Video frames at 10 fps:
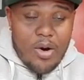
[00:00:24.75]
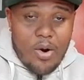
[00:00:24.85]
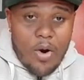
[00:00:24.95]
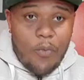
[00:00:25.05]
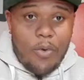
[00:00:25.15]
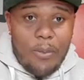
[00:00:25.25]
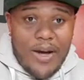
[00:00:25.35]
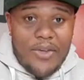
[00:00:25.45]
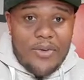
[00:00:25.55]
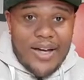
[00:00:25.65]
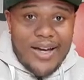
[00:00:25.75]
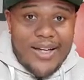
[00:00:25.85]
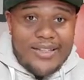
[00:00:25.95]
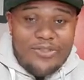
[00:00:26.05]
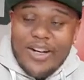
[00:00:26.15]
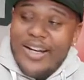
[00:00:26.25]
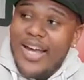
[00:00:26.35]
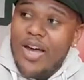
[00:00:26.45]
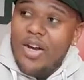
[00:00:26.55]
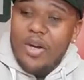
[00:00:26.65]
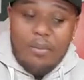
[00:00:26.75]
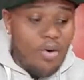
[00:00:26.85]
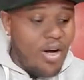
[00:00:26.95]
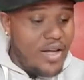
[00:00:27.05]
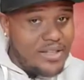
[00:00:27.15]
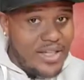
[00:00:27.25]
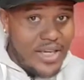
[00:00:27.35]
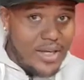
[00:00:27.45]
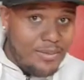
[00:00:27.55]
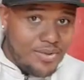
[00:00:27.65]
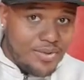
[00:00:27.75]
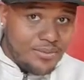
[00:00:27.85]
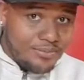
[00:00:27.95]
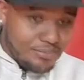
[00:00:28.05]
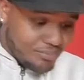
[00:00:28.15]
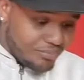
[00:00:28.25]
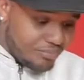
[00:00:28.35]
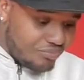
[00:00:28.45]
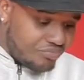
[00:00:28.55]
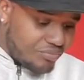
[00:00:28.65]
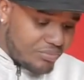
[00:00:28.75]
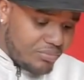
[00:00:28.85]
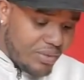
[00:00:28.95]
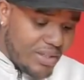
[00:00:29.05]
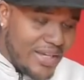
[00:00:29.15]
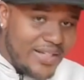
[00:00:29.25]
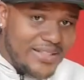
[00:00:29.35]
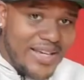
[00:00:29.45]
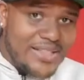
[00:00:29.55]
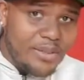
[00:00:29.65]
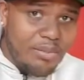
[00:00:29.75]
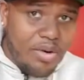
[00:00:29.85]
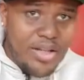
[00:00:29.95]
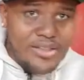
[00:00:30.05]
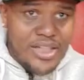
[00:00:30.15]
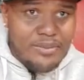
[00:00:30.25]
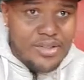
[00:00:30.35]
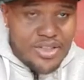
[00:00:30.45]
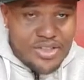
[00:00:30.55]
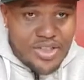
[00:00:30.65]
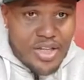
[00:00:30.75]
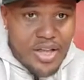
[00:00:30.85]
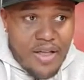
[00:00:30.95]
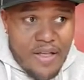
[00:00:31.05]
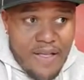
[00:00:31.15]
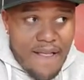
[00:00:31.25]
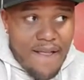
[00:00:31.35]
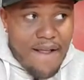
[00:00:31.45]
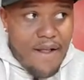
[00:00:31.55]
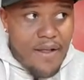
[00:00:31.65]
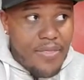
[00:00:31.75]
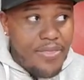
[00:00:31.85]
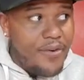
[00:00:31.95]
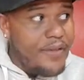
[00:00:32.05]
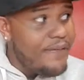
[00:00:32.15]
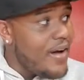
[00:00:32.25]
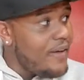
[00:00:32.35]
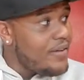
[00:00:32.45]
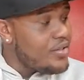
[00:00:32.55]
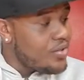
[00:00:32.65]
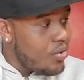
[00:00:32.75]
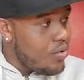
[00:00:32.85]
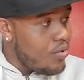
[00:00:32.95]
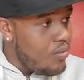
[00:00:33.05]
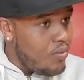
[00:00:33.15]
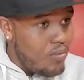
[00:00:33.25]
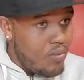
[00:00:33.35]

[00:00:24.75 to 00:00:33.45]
I want to remind you guys right now, LeBron James, at this age, LeBron James is 35 years old,